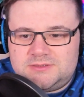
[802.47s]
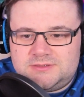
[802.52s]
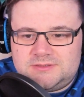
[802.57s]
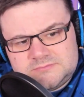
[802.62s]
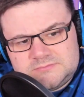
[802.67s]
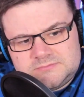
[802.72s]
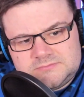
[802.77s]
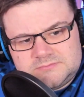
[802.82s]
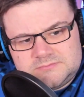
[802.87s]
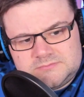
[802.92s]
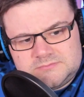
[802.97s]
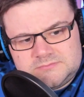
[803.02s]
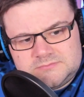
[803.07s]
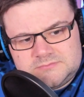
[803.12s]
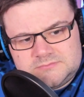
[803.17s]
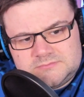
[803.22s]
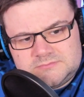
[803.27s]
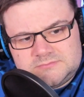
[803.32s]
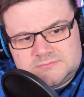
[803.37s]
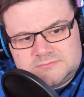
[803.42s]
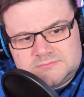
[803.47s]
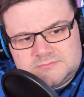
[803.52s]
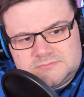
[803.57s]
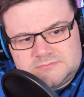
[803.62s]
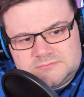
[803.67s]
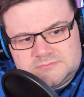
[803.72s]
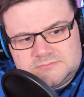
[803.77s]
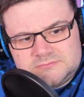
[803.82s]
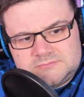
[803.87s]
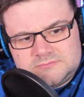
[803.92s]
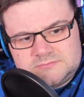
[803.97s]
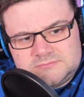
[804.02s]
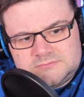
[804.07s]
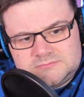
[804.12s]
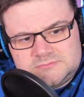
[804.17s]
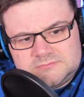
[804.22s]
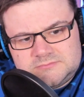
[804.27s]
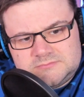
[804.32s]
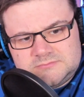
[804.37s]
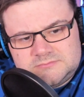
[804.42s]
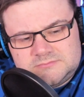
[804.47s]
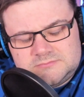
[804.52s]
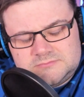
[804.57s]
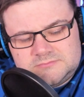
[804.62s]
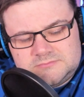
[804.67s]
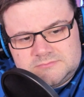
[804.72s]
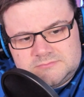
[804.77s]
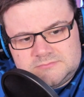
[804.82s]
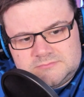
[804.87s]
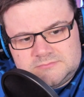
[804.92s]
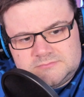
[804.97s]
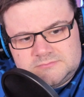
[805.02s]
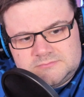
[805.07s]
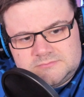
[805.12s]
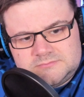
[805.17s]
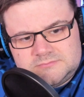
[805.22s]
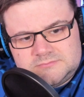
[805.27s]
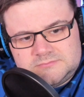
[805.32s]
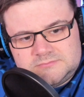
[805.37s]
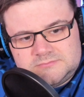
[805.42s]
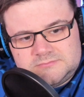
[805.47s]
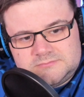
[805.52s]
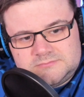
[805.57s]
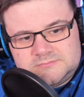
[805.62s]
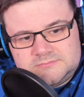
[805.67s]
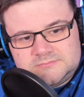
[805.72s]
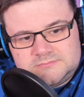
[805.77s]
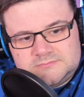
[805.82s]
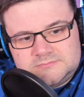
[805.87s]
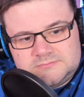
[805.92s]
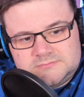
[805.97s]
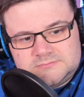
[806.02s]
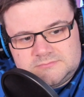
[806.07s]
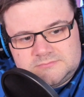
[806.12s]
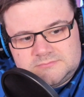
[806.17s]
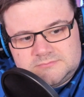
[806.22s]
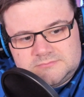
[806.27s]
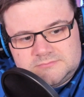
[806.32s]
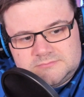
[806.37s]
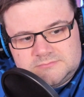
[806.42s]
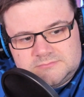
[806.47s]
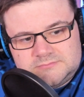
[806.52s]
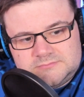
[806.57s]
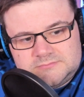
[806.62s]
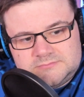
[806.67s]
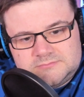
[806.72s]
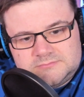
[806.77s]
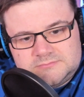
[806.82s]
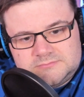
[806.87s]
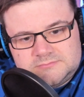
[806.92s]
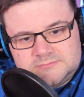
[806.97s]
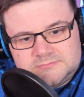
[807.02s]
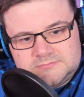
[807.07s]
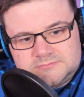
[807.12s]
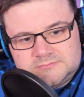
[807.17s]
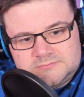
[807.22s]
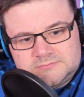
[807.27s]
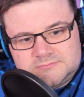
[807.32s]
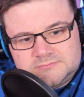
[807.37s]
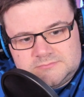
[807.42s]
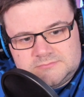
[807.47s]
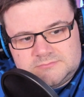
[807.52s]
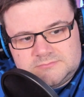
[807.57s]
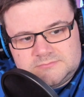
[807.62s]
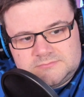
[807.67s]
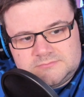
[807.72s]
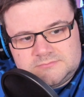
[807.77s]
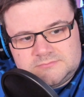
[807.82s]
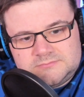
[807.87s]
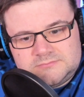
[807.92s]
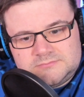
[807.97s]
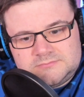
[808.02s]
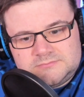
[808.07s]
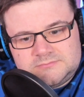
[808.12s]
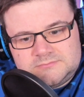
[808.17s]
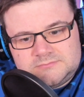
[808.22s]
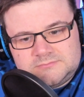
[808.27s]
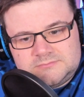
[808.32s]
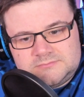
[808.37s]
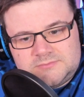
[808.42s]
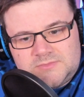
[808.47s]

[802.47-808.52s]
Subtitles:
(no one is talking)